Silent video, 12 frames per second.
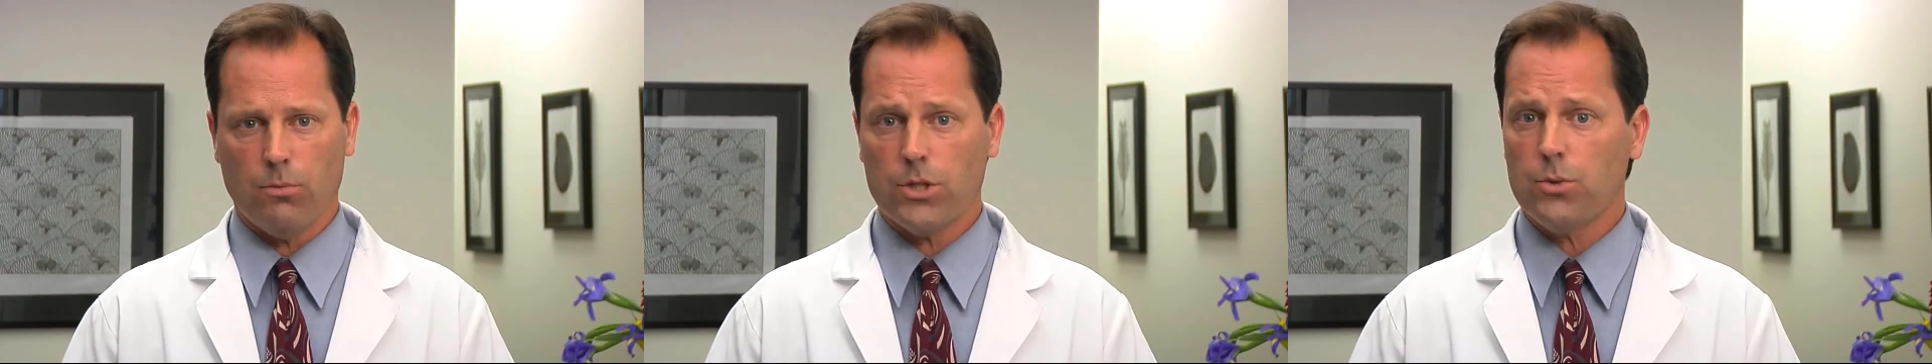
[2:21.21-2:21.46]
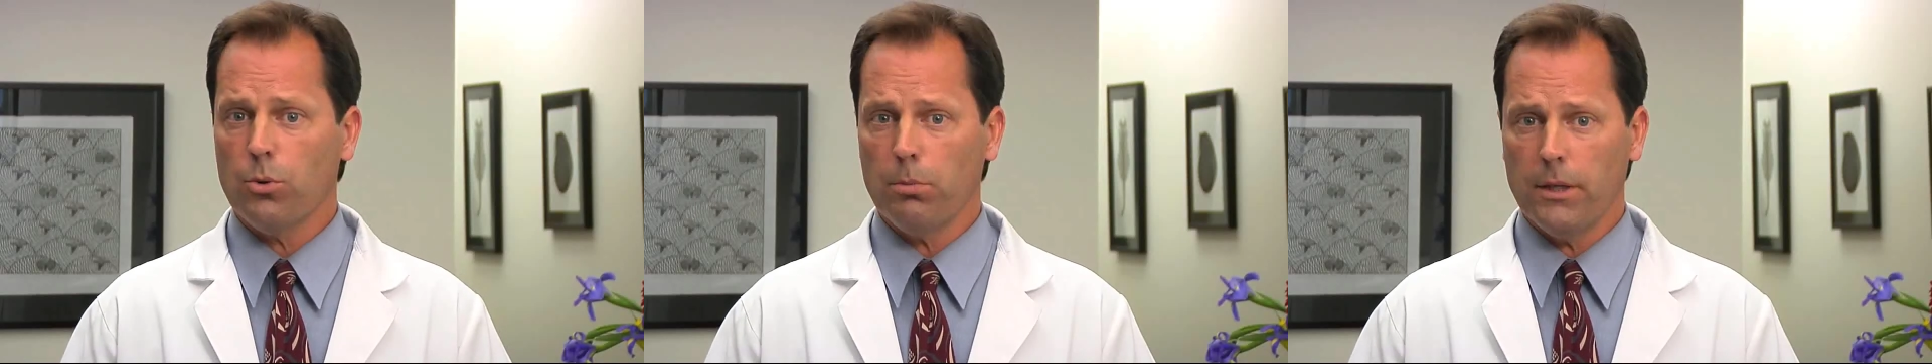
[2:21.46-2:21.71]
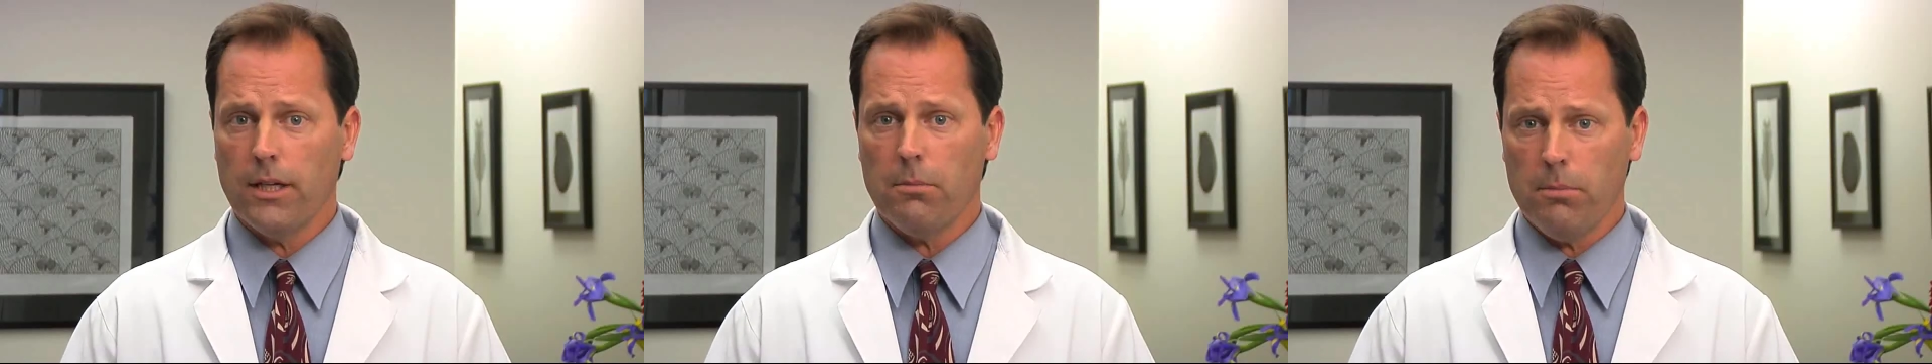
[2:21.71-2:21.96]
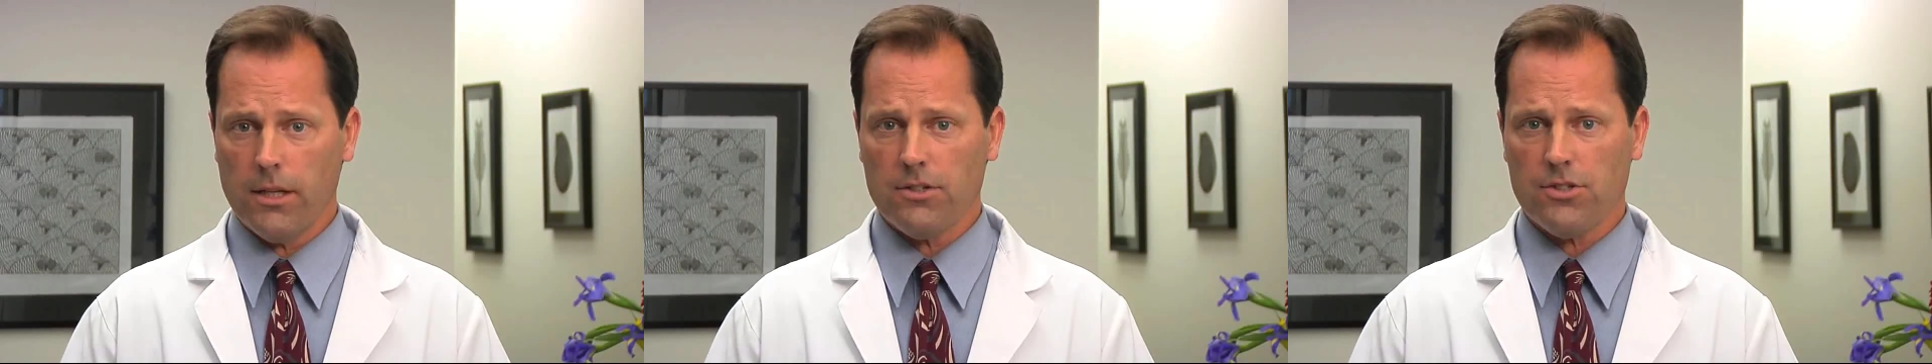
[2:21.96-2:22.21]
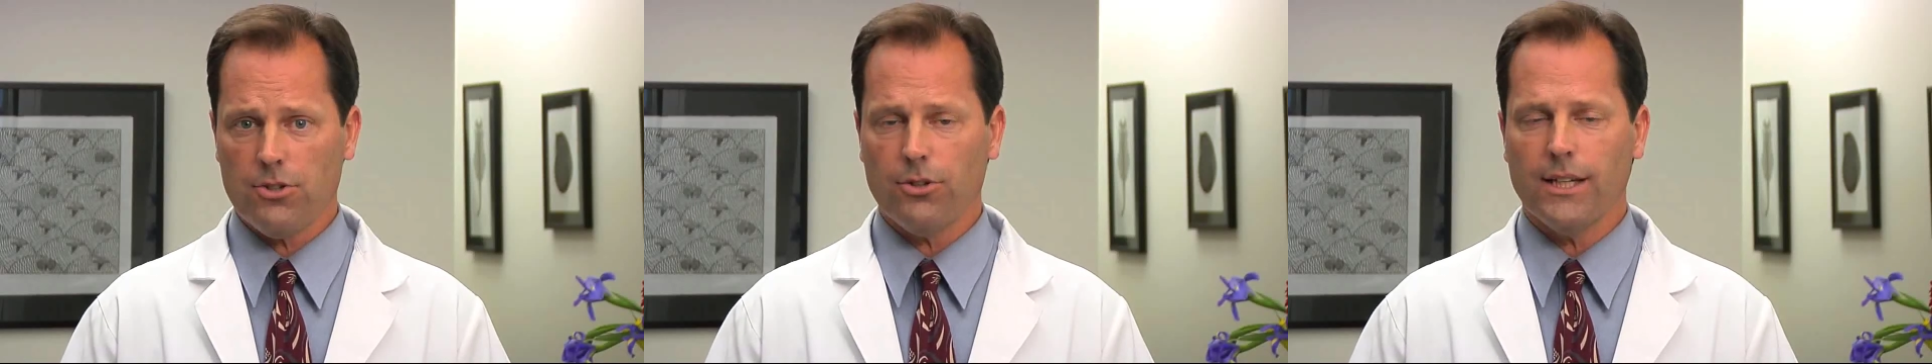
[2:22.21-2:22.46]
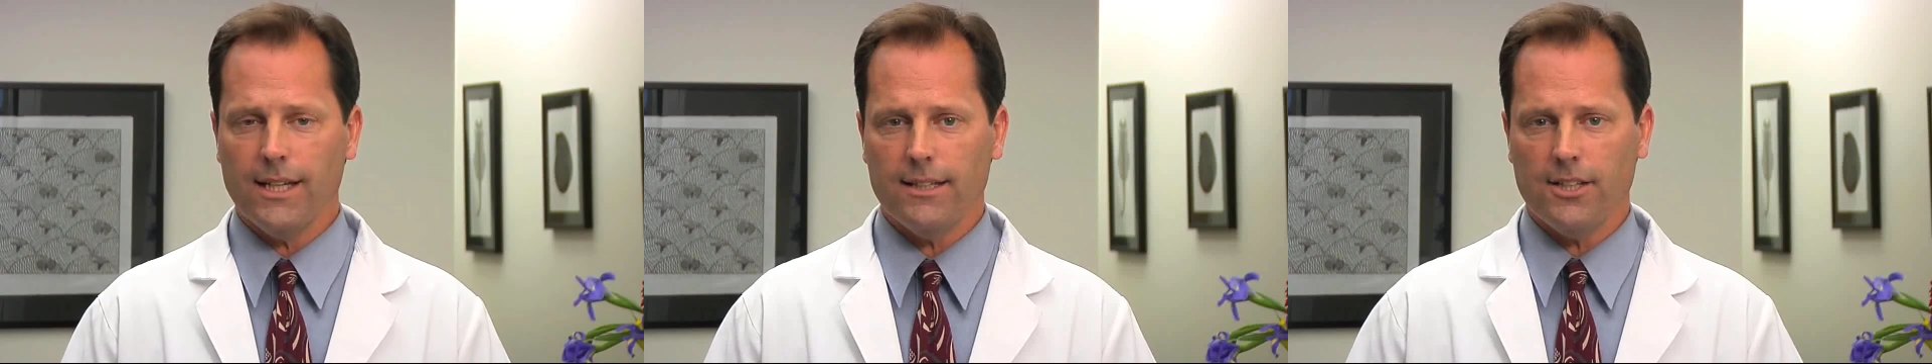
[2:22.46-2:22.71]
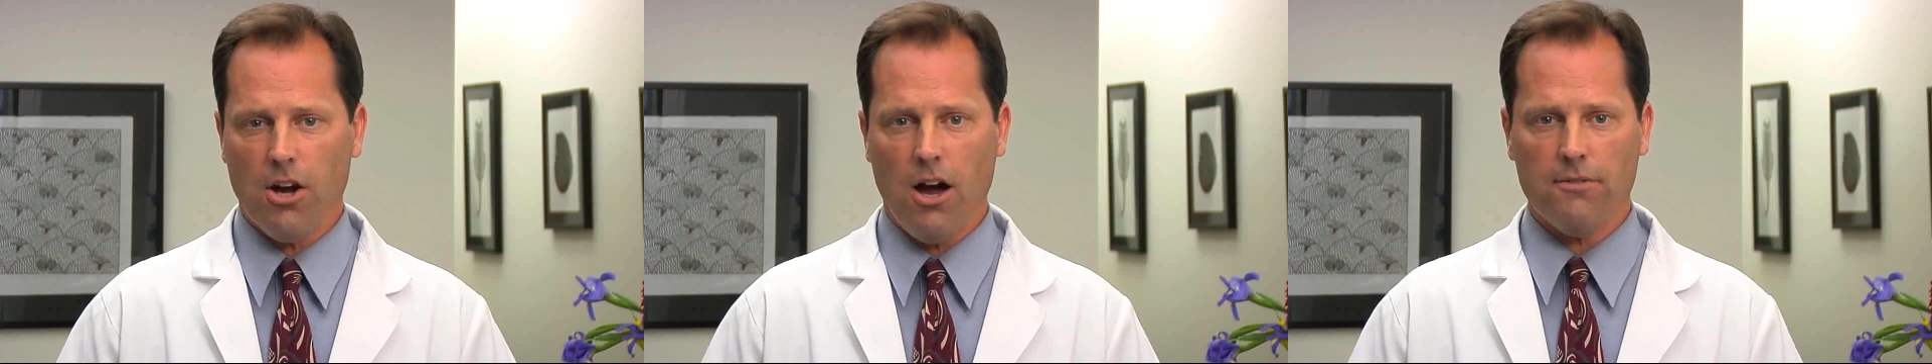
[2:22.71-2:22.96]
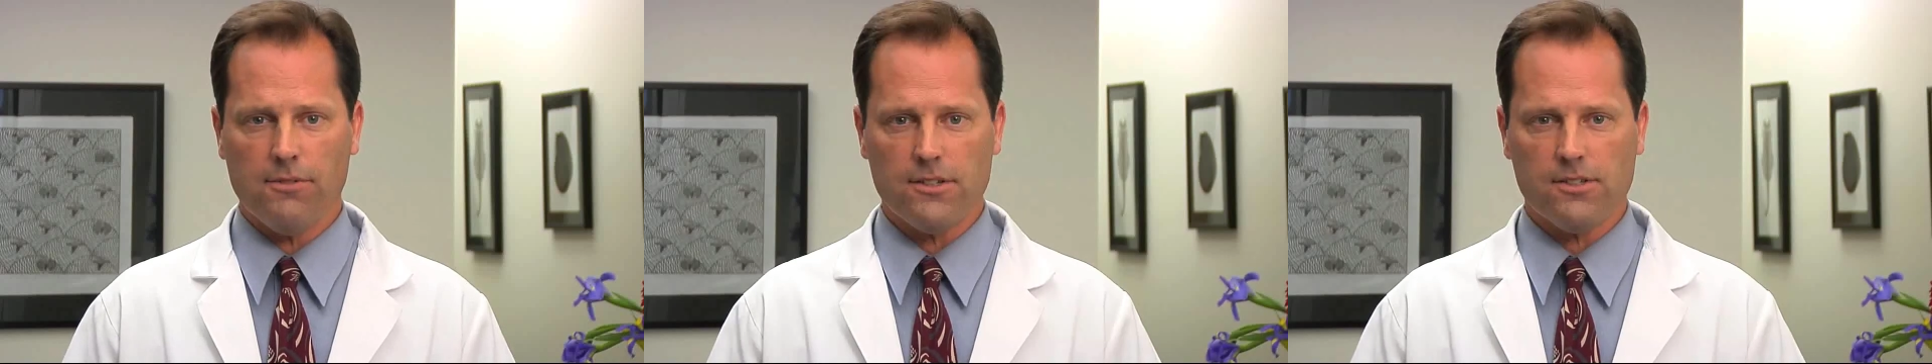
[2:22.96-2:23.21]
which will be administered in the
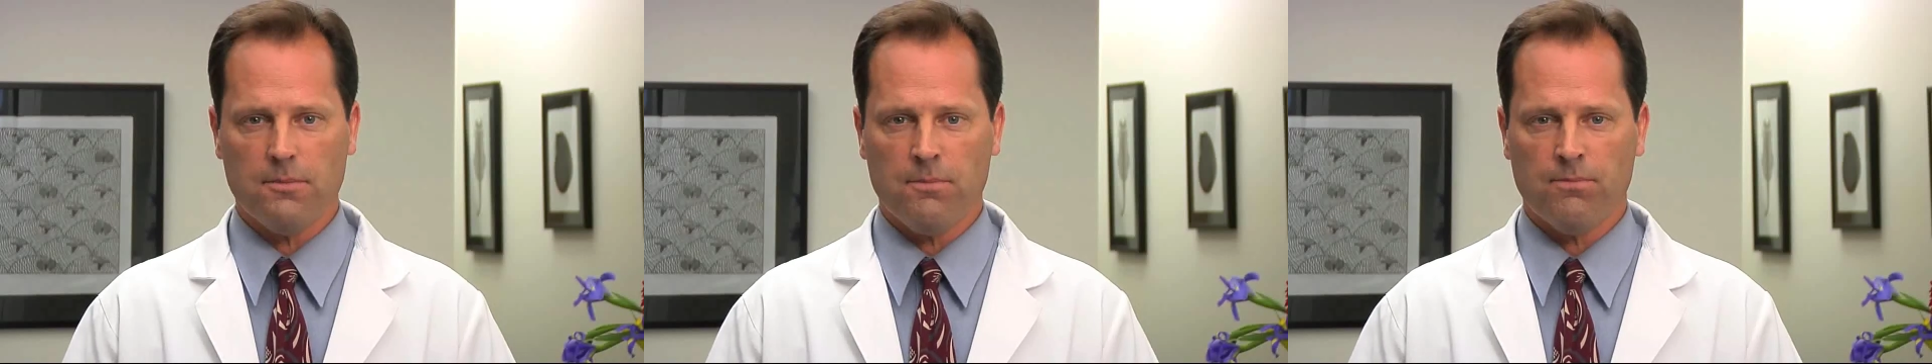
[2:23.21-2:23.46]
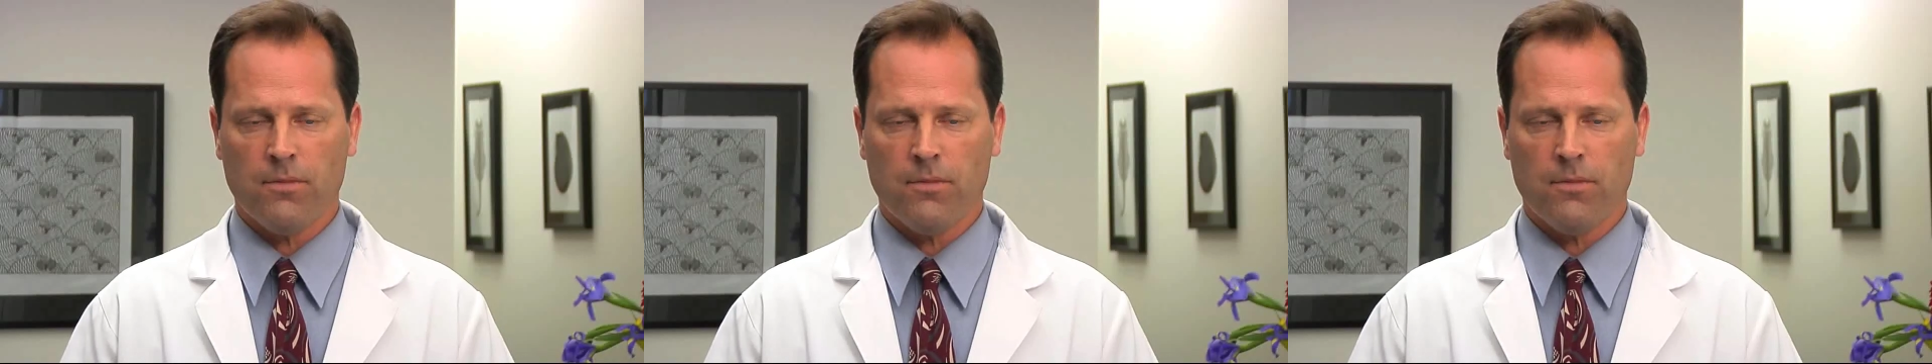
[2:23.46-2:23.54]
office.